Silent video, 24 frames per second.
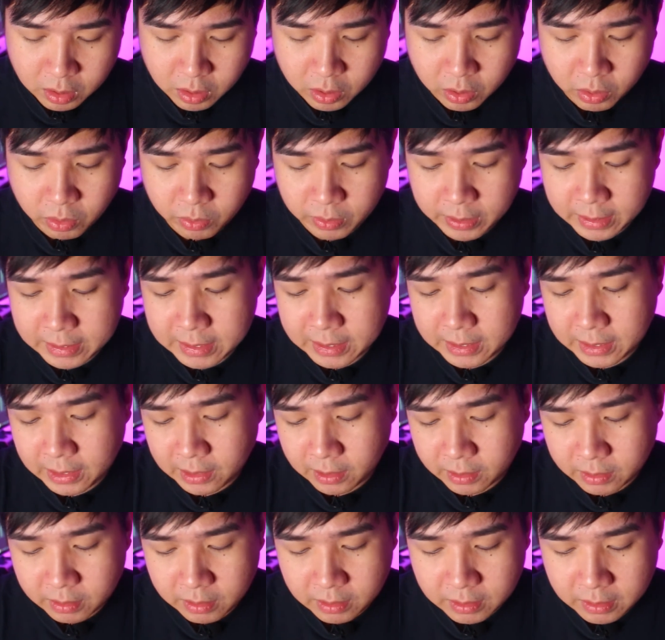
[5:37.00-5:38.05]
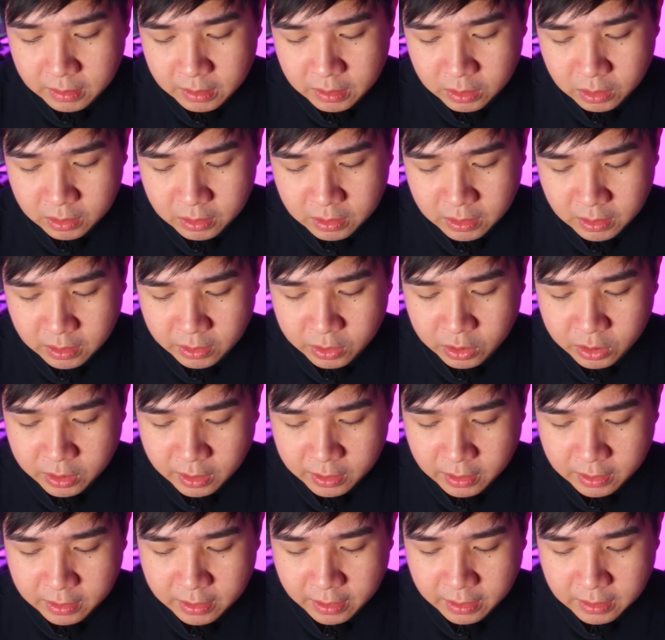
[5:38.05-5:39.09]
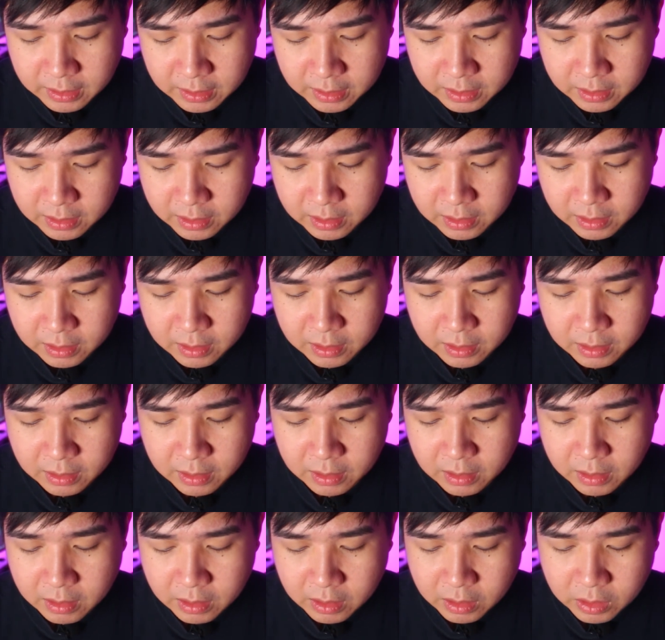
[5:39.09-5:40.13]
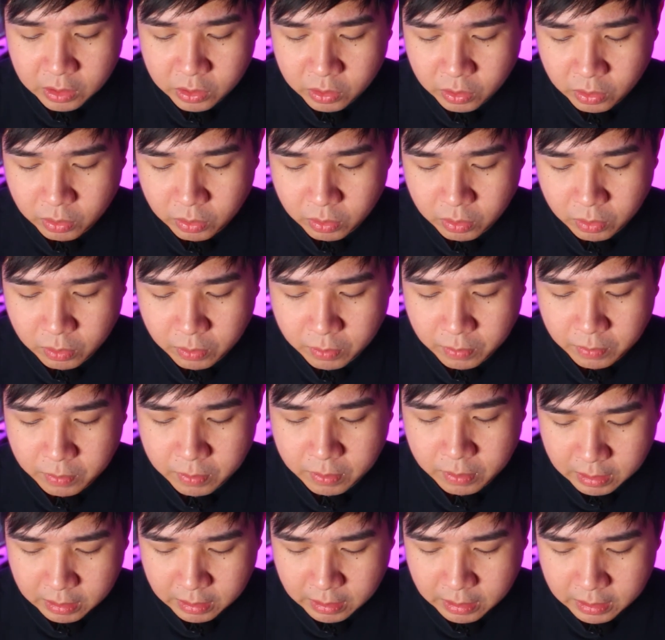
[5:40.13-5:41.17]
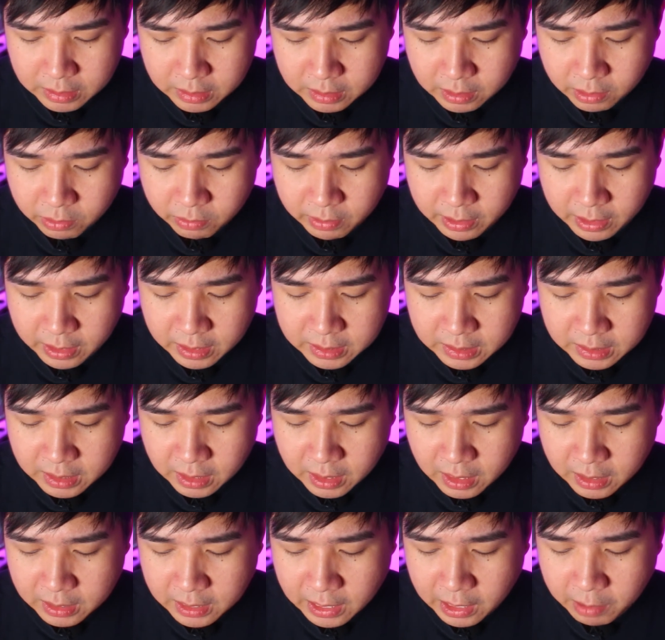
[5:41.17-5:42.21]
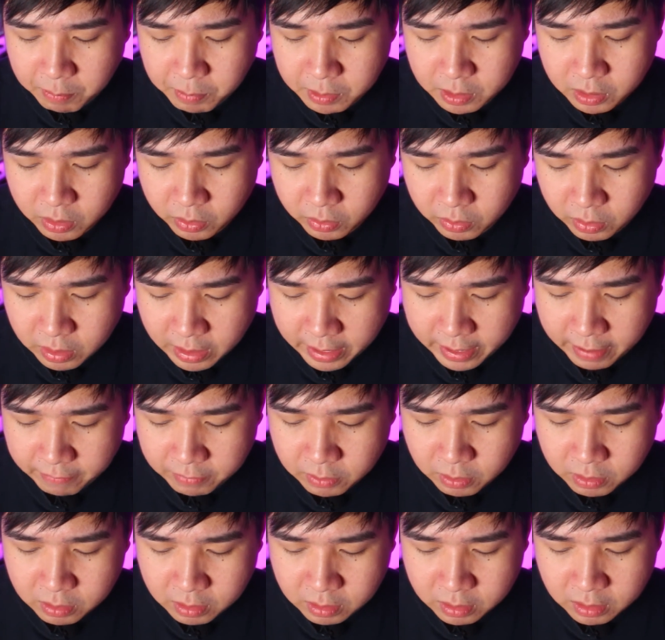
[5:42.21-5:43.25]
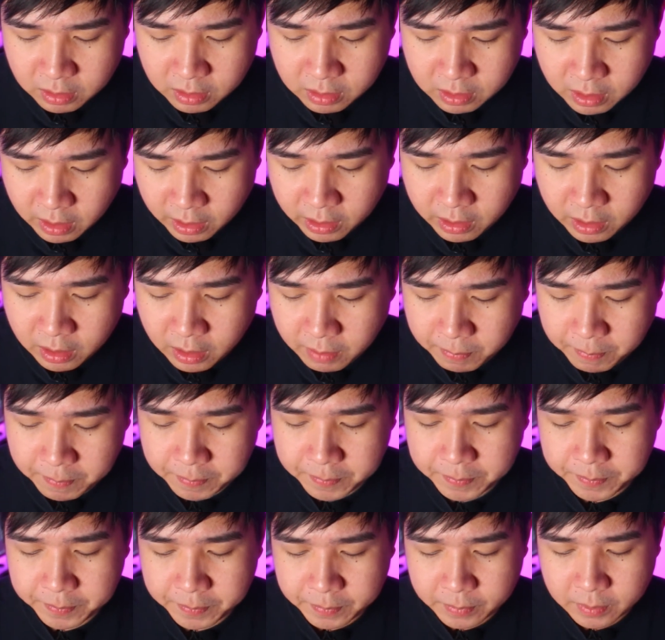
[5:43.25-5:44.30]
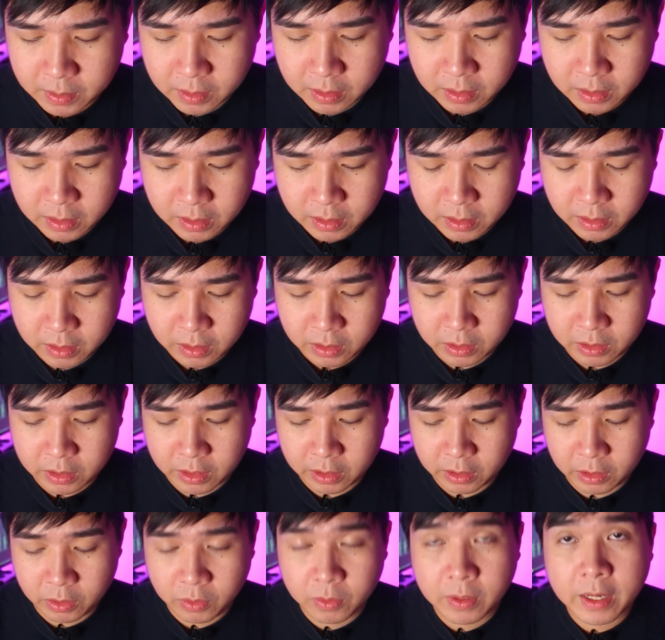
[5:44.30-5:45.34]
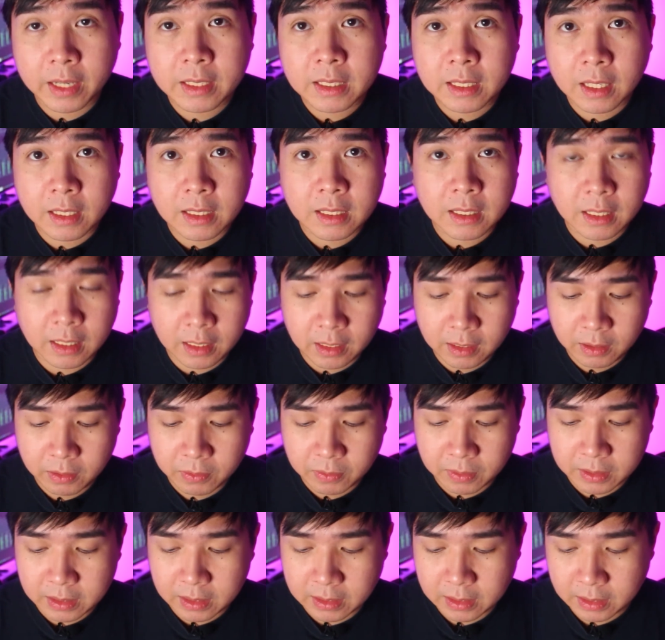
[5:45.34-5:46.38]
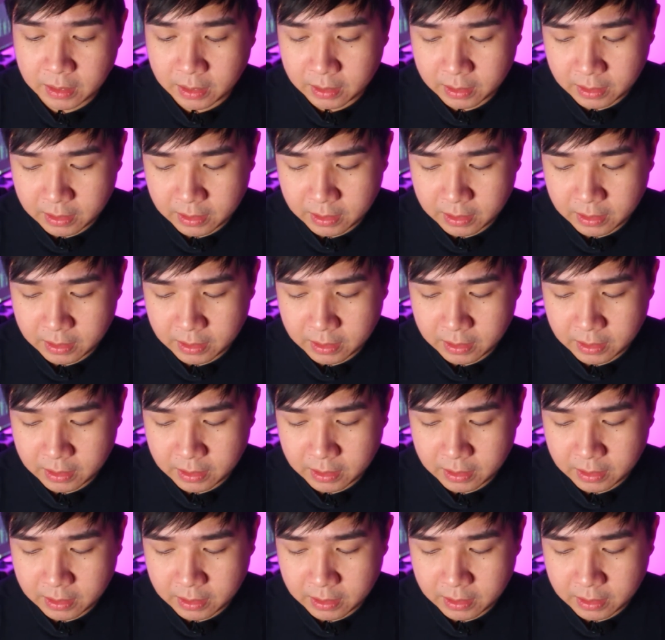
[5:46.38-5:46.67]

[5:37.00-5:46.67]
Oh, it's sealed shut, guys. So it's not really a sticky tape, so I have to tear it up so that you guys can see what's inside.